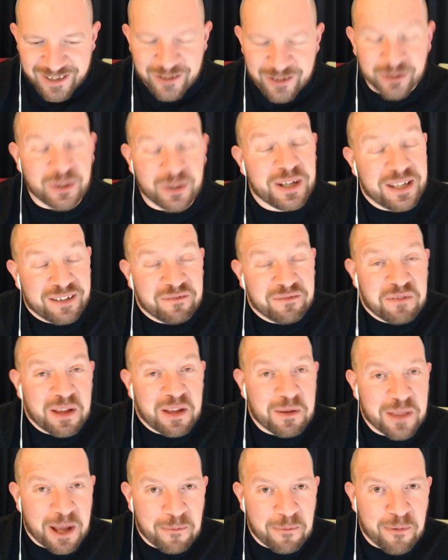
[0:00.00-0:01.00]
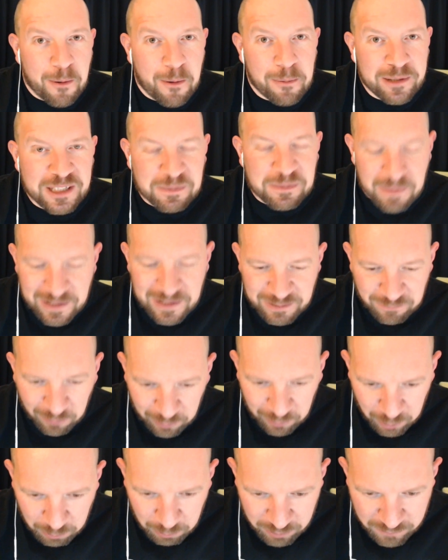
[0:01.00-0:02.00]
So that probably speaks
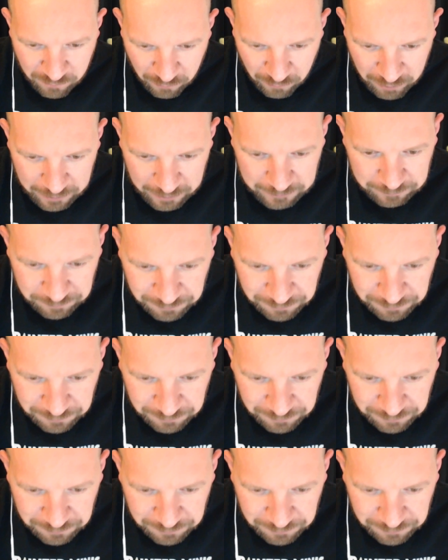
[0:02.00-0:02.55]
volumes for it.